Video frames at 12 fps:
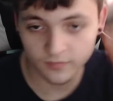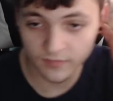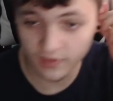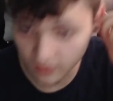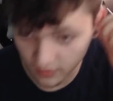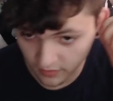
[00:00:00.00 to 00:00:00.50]

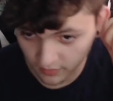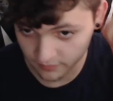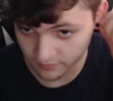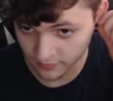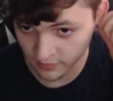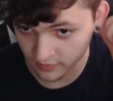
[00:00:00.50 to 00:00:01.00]

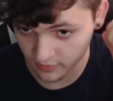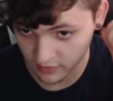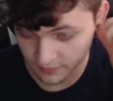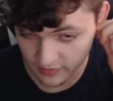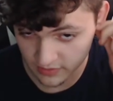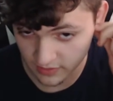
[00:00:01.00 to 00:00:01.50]

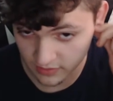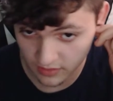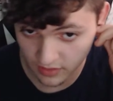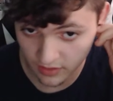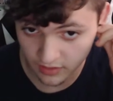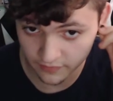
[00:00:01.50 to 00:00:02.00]
especially because a
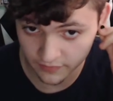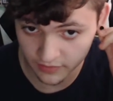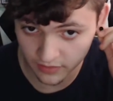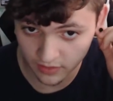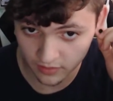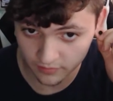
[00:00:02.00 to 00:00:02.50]
lot of
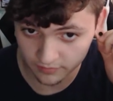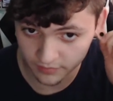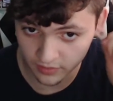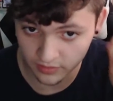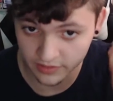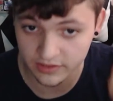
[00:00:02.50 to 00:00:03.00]
the
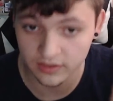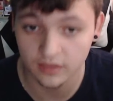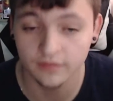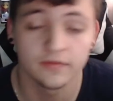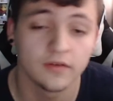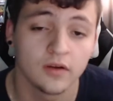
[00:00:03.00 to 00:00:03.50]
police stuff
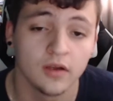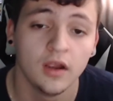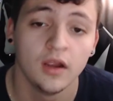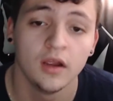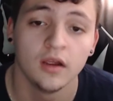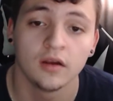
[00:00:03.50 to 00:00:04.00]

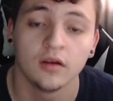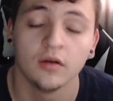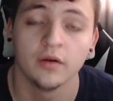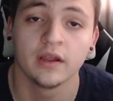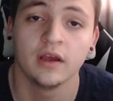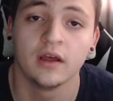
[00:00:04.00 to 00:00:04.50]

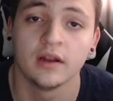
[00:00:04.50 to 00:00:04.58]
going on.